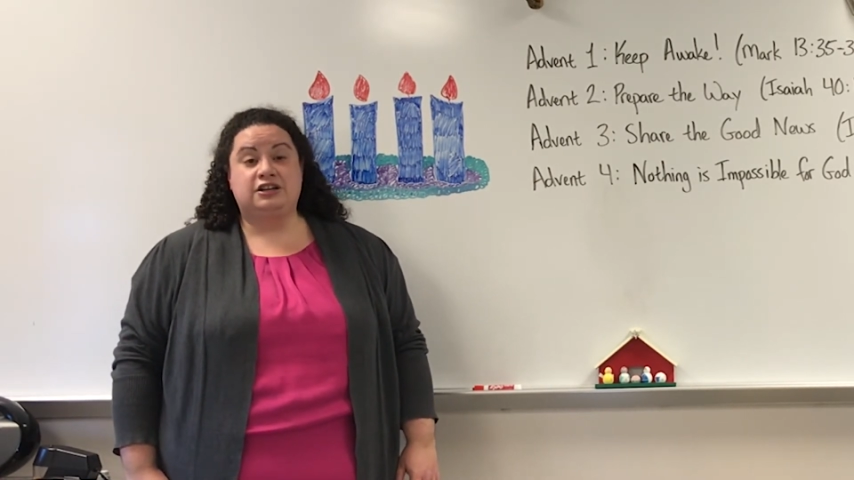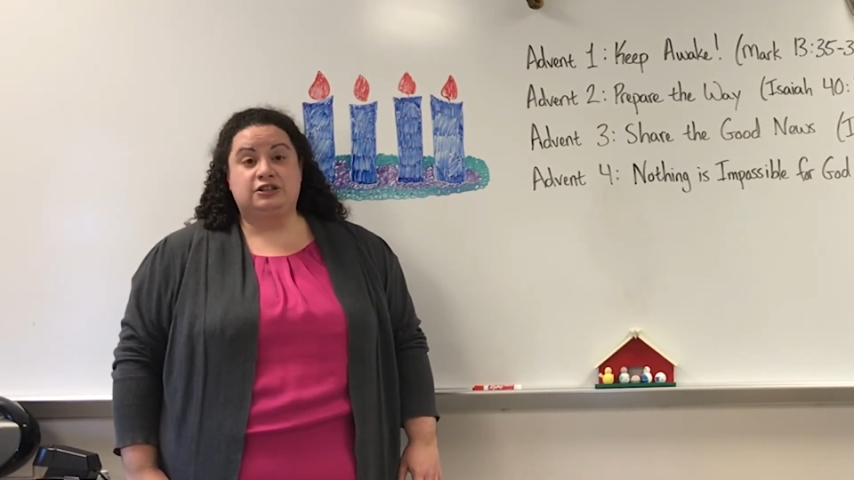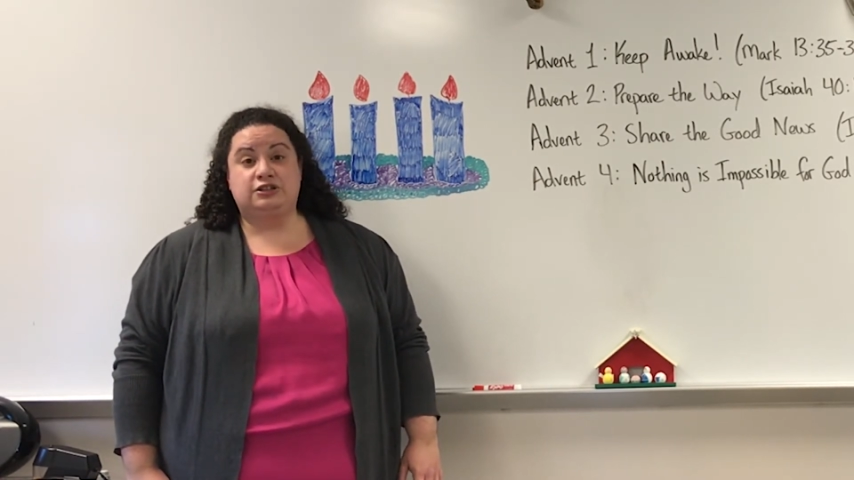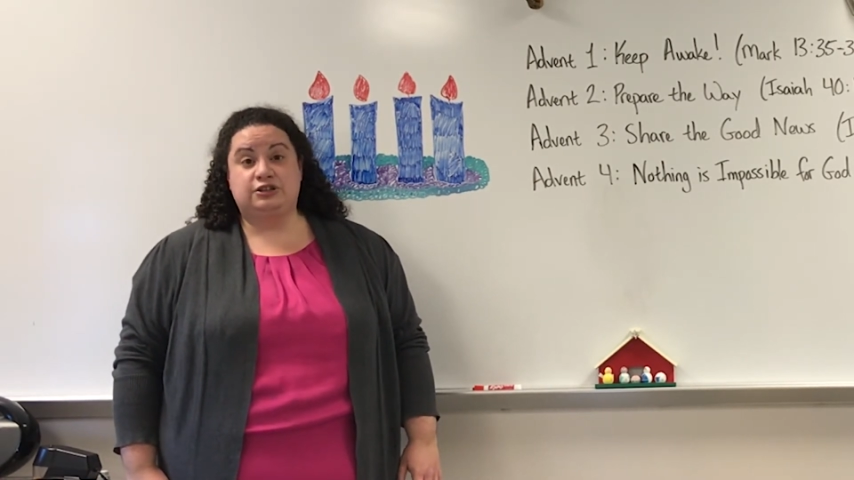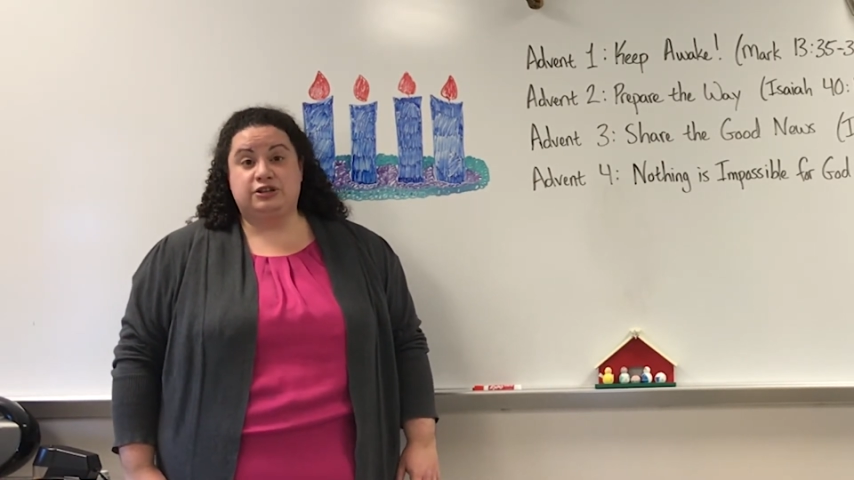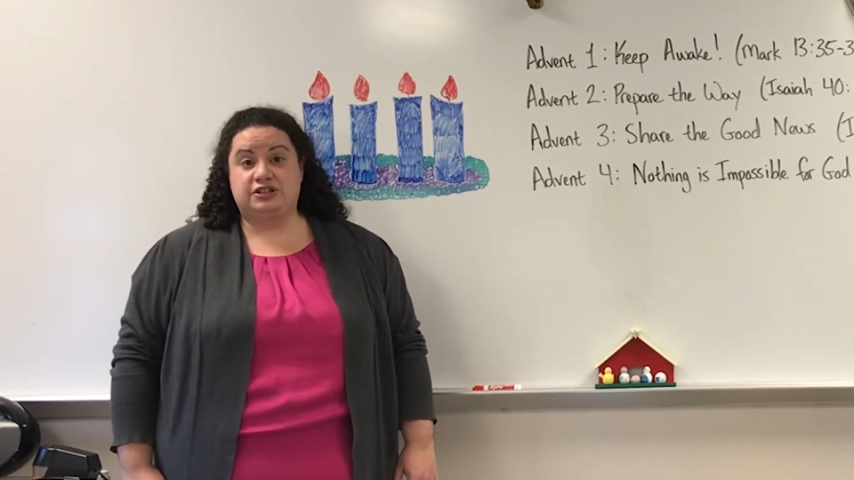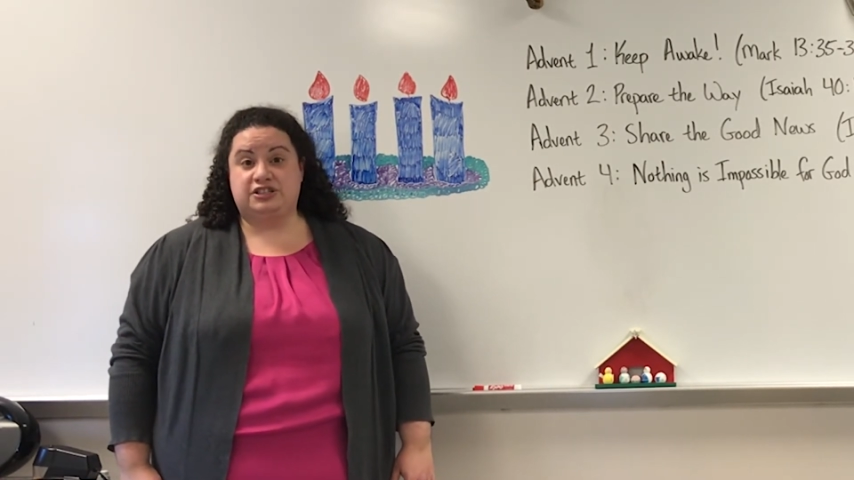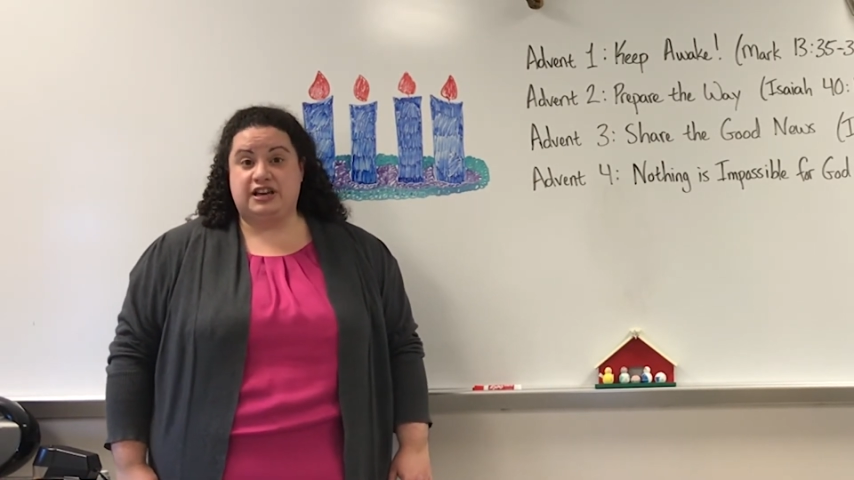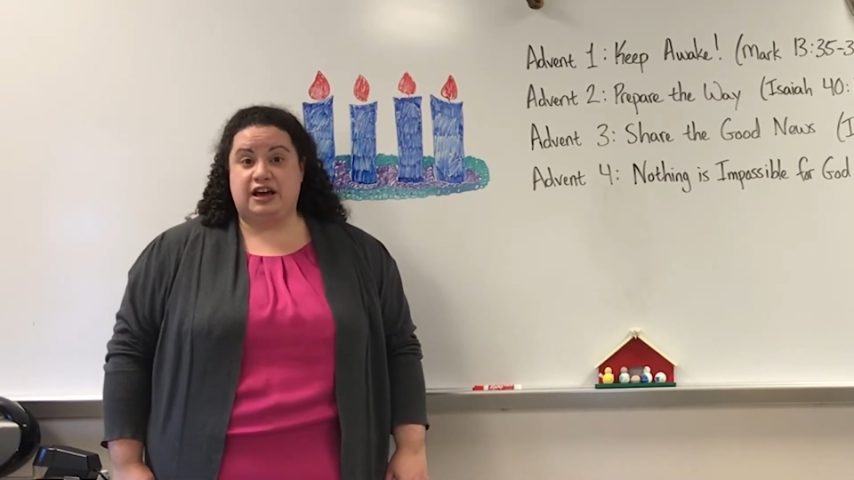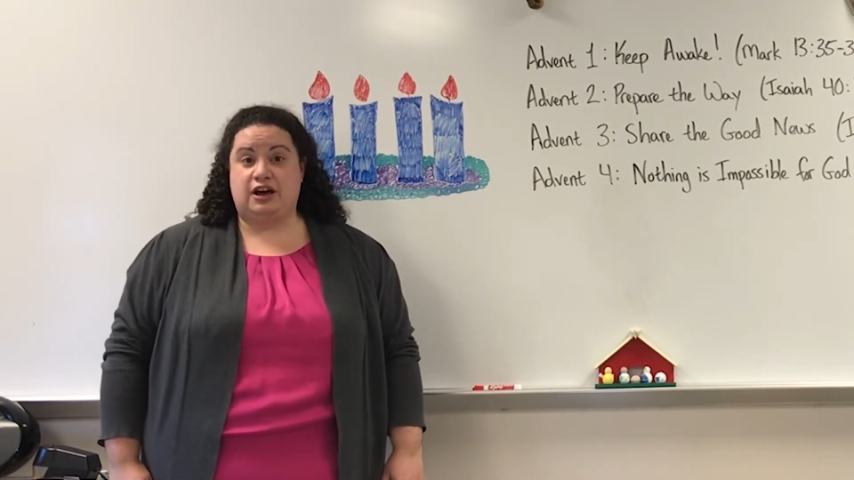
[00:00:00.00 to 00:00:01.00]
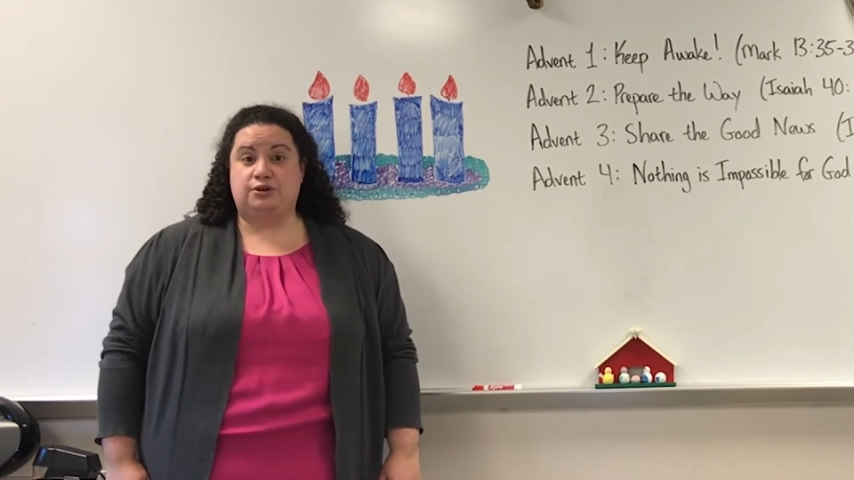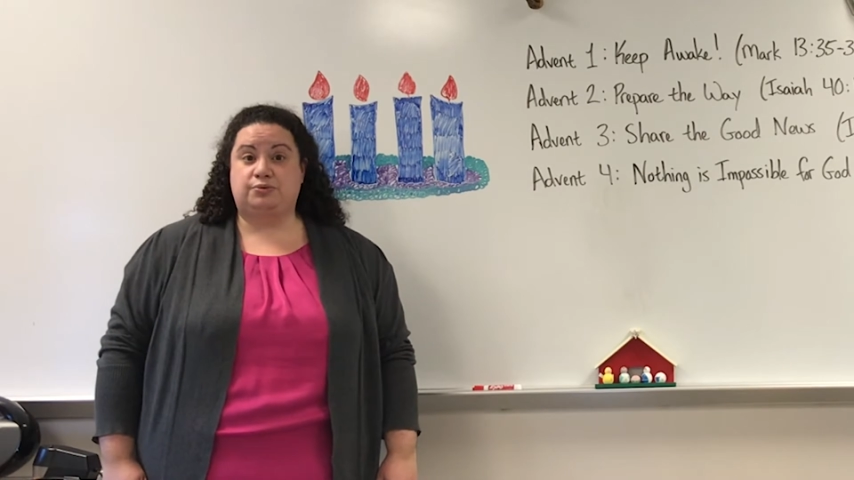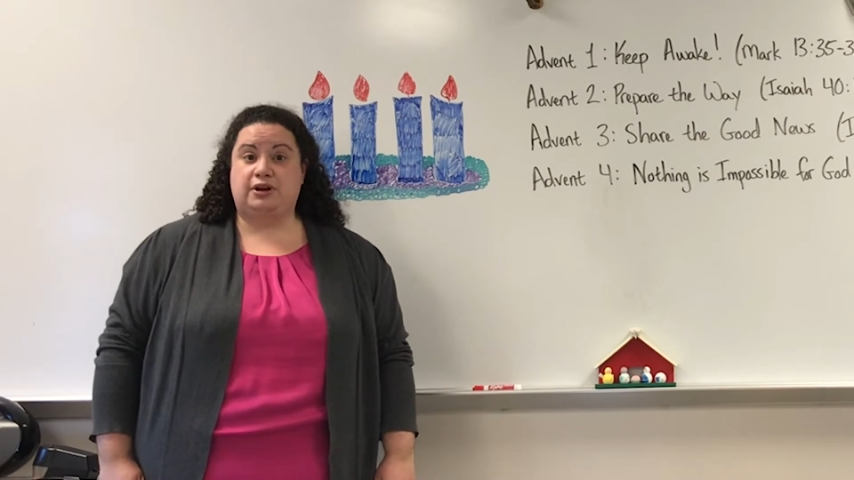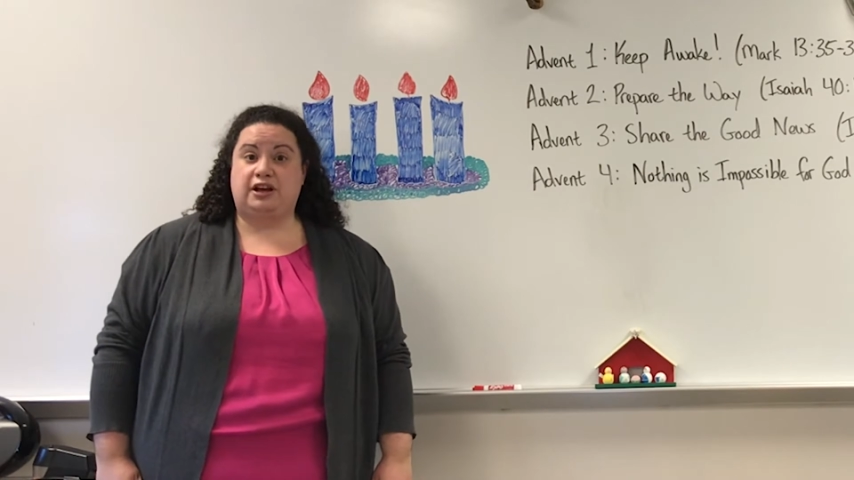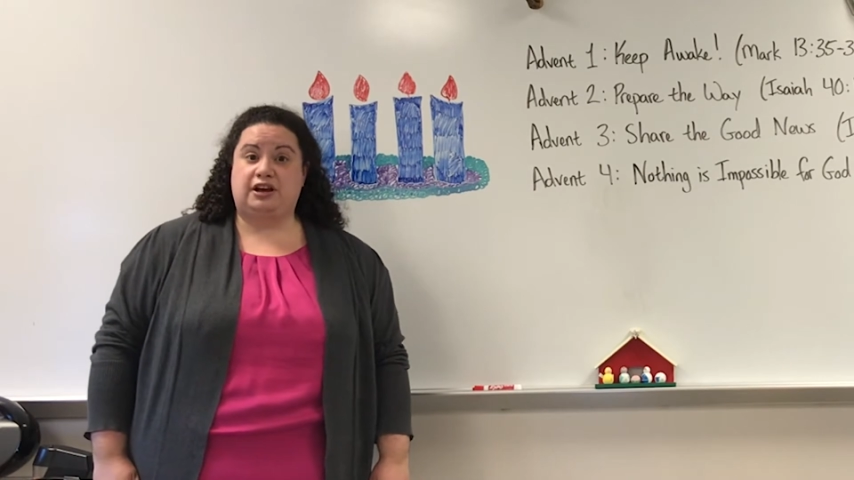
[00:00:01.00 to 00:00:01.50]
looked down
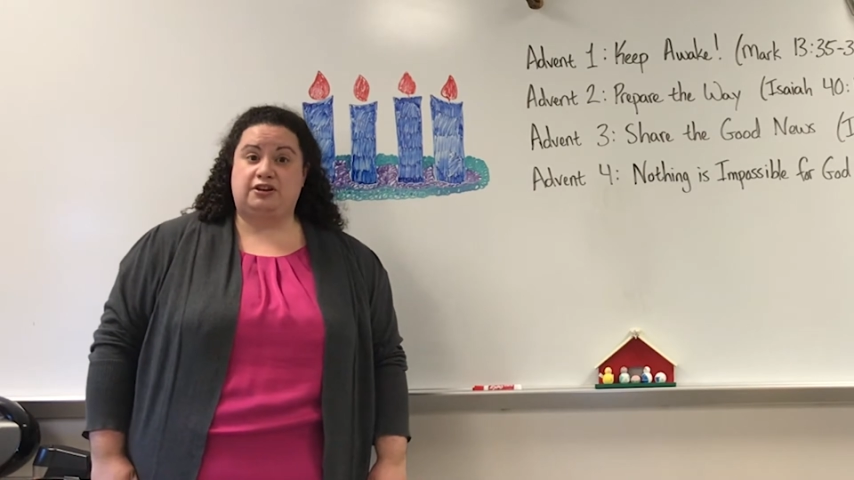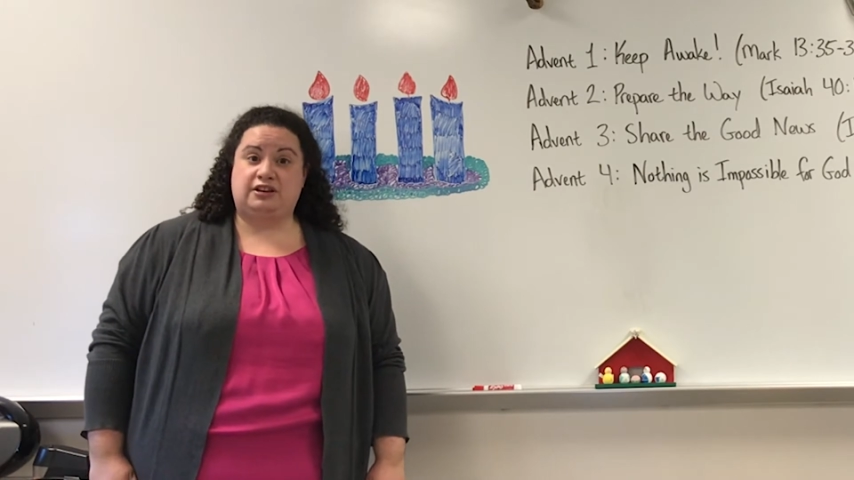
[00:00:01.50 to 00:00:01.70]
where